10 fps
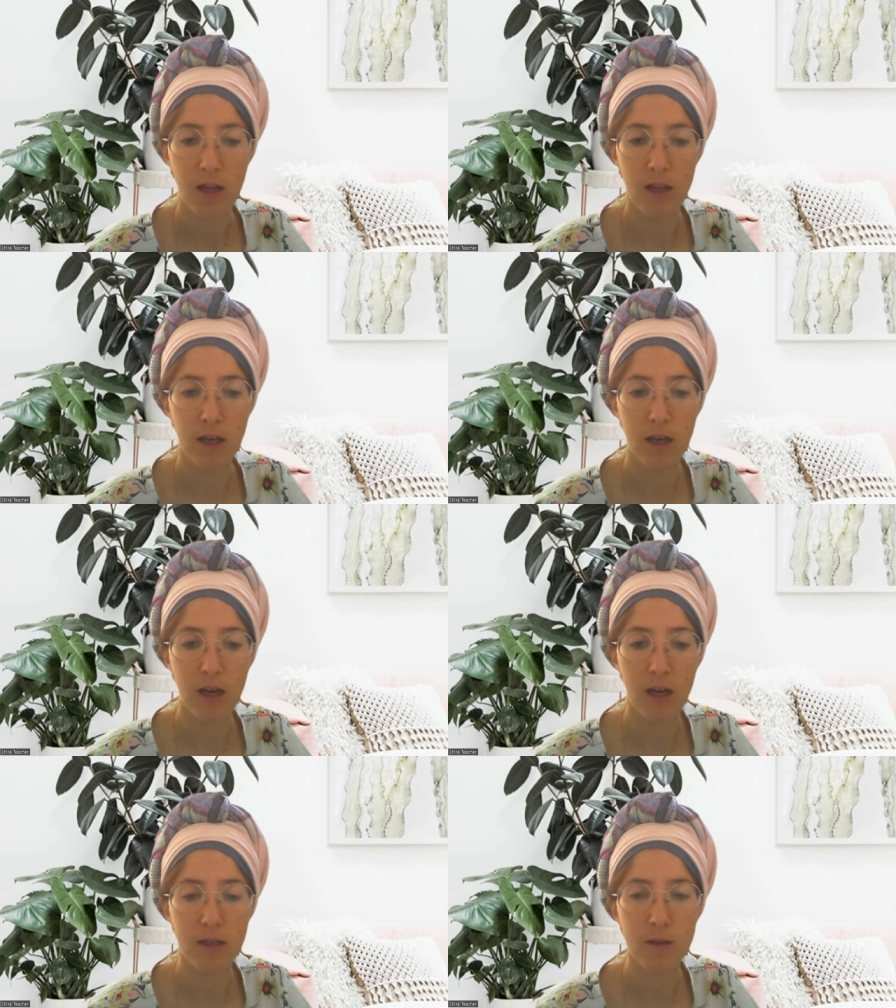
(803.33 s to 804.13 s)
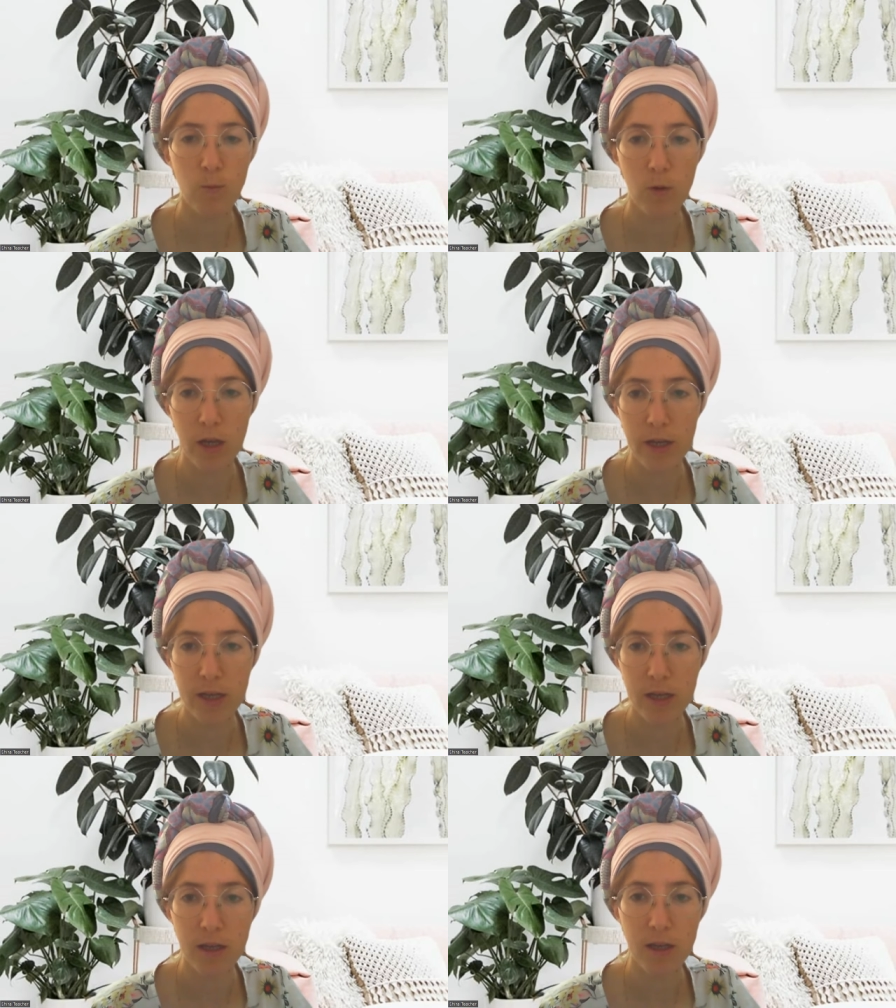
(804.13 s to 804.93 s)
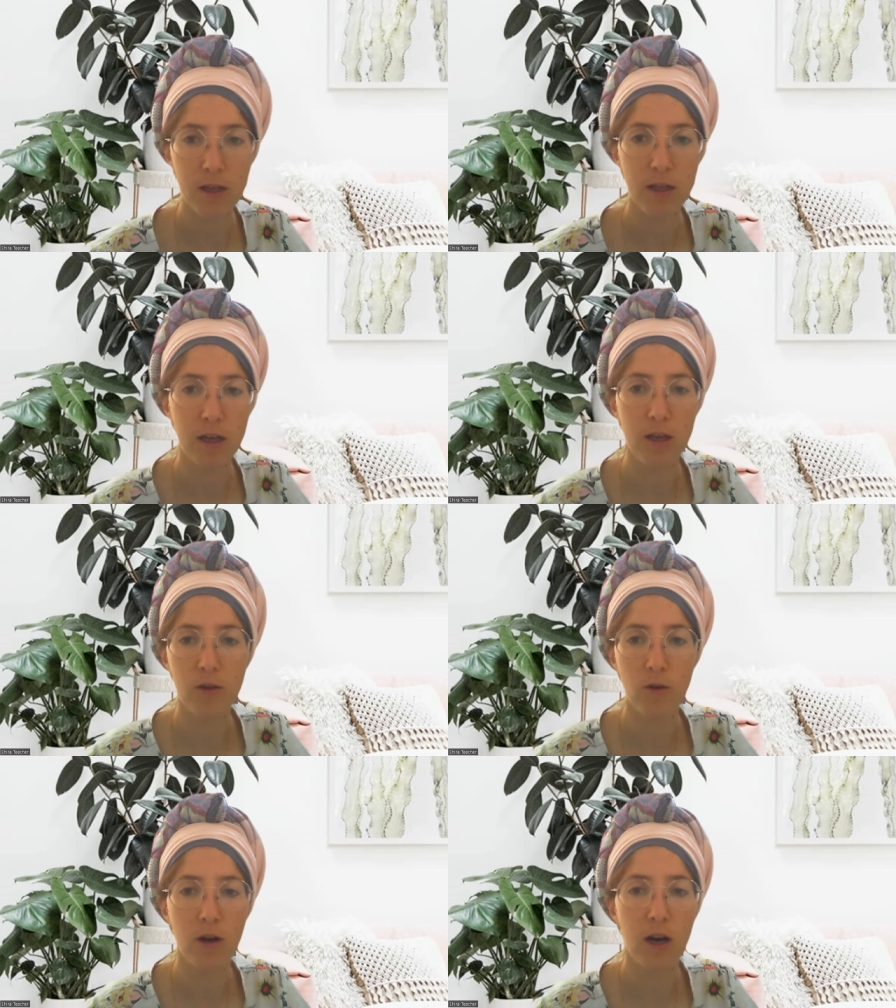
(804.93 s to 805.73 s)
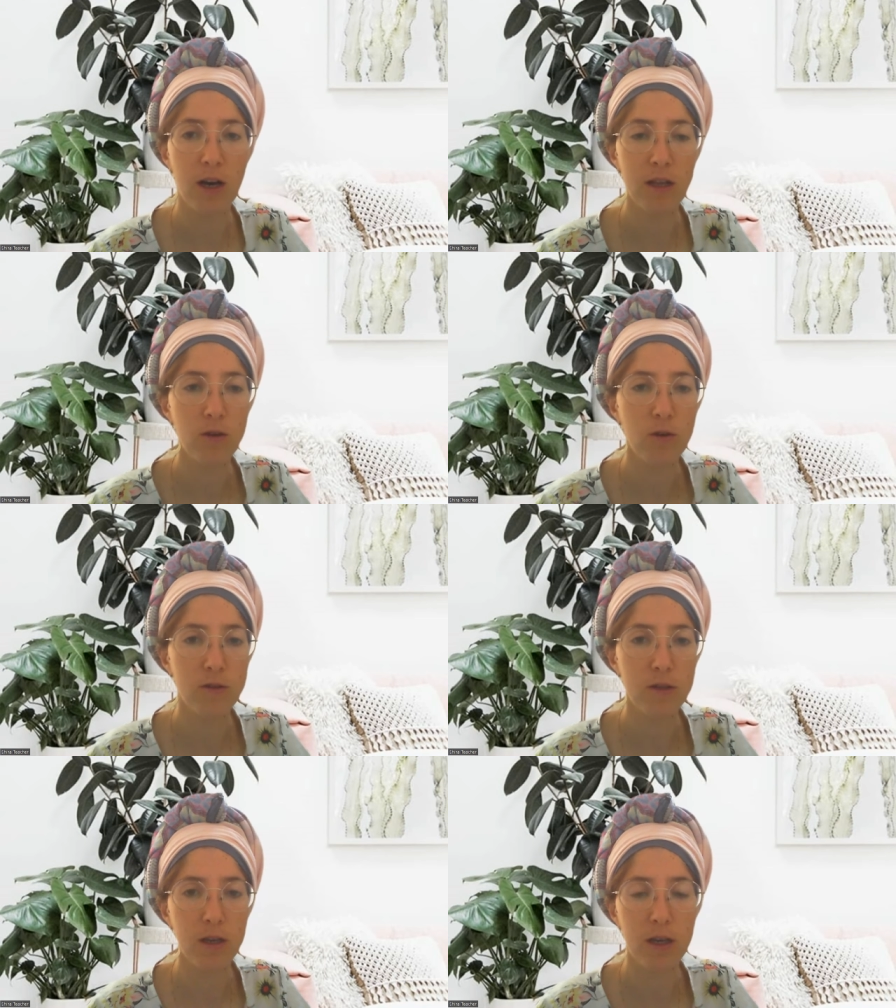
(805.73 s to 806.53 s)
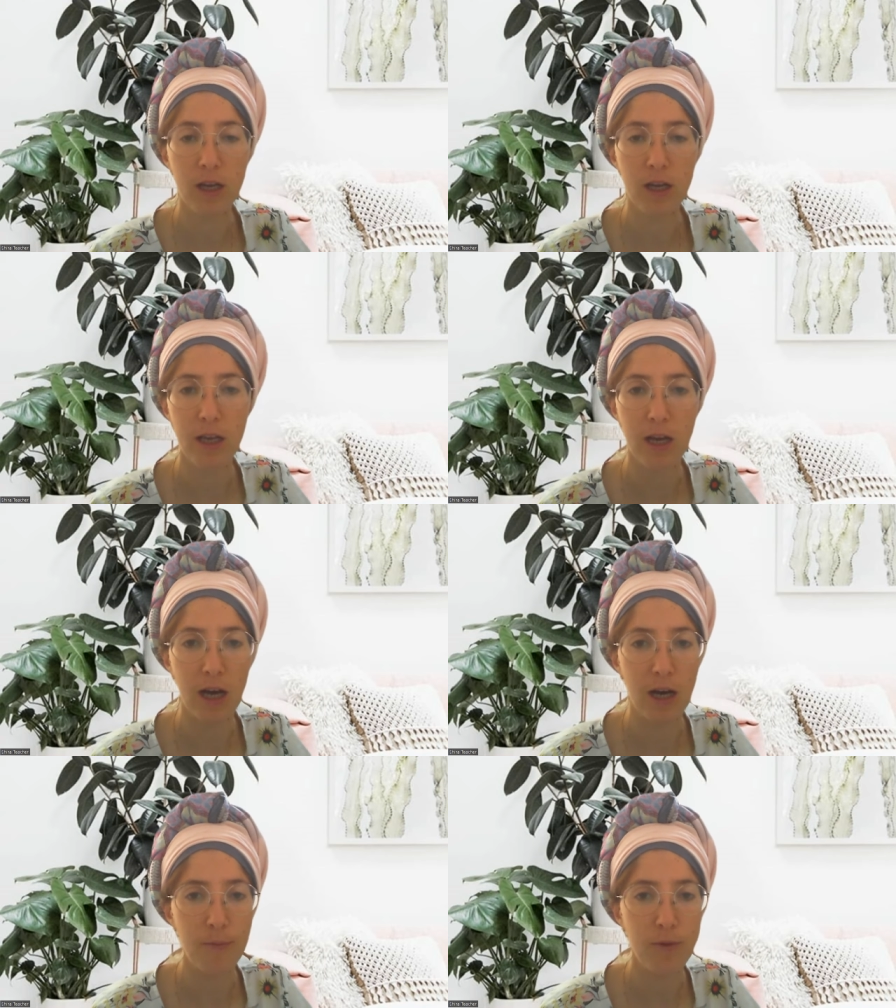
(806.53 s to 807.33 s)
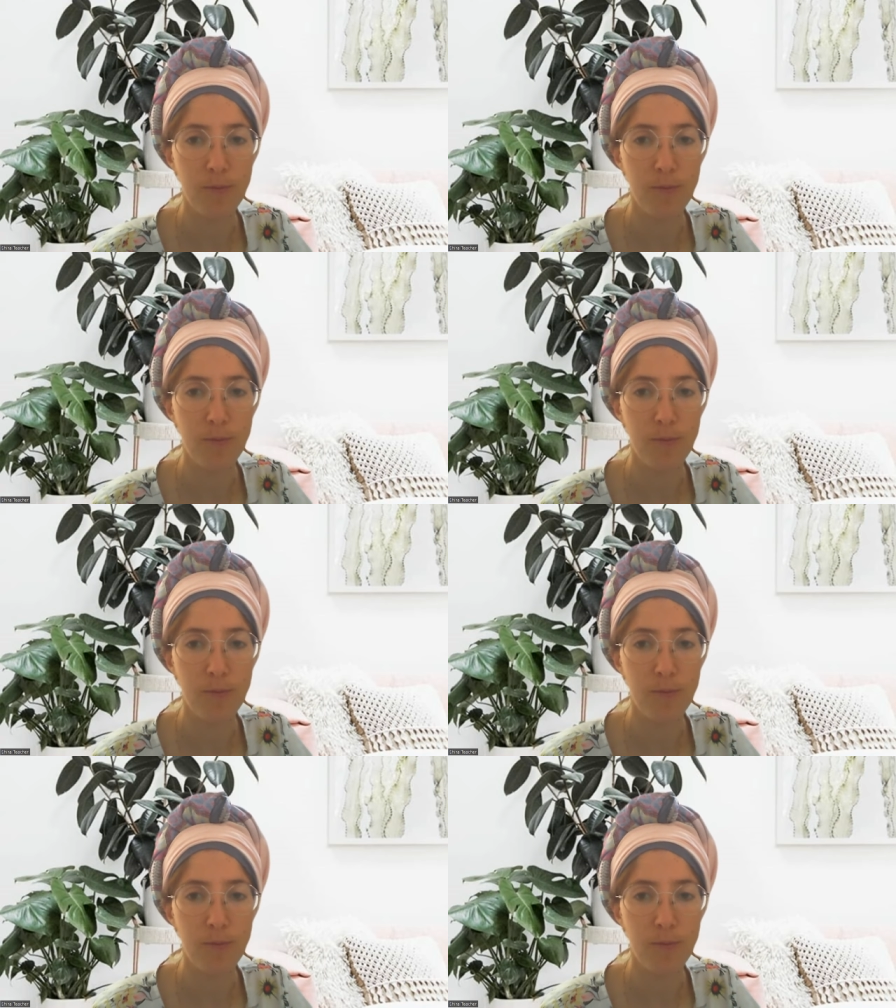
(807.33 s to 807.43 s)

like sweating, like your heart goes really up.